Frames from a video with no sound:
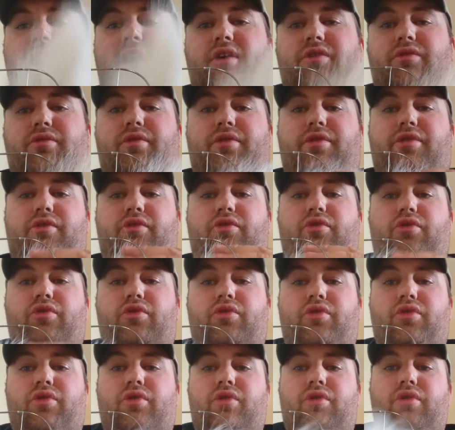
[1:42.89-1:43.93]
I'll go
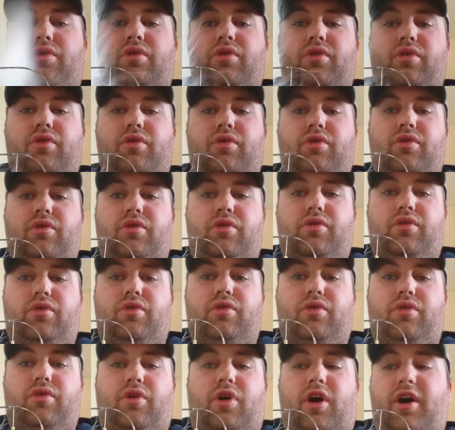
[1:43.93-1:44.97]
through
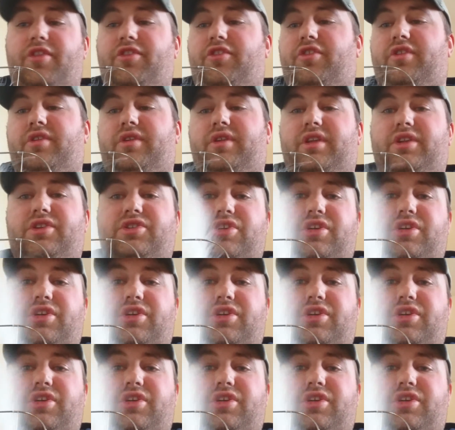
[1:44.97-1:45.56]
100 of